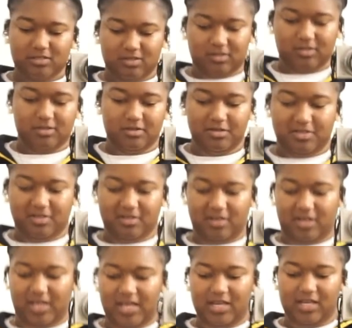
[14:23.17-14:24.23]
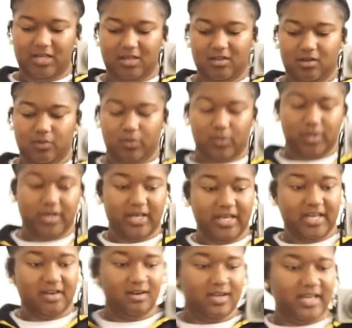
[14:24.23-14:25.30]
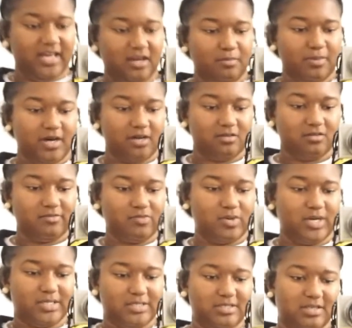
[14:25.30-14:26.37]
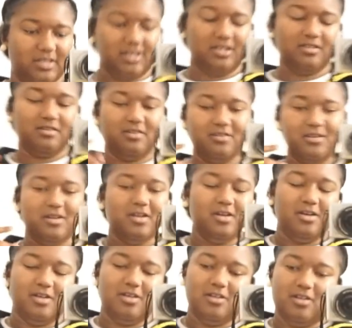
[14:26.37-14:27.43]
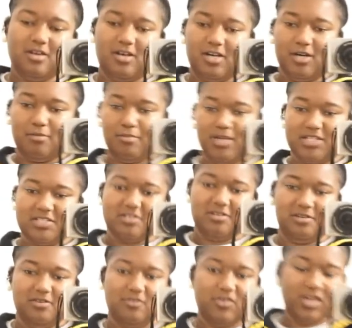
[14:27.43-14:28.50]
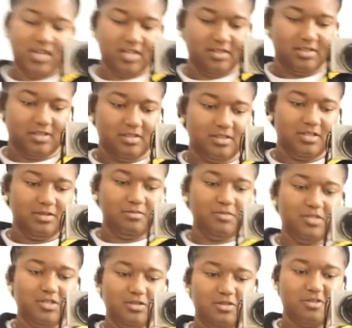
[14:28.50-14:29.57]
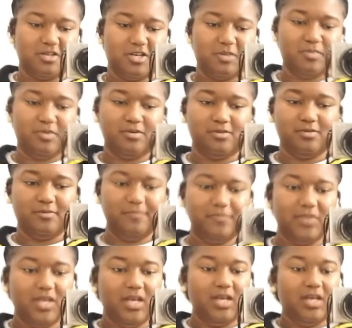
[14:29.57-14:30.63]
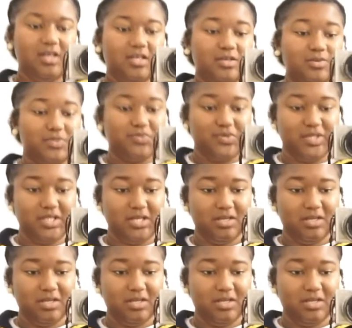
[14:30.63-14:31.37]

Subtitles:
to London, and went ahead and had a bottle of wine together, myself and then them two, the couple. It was really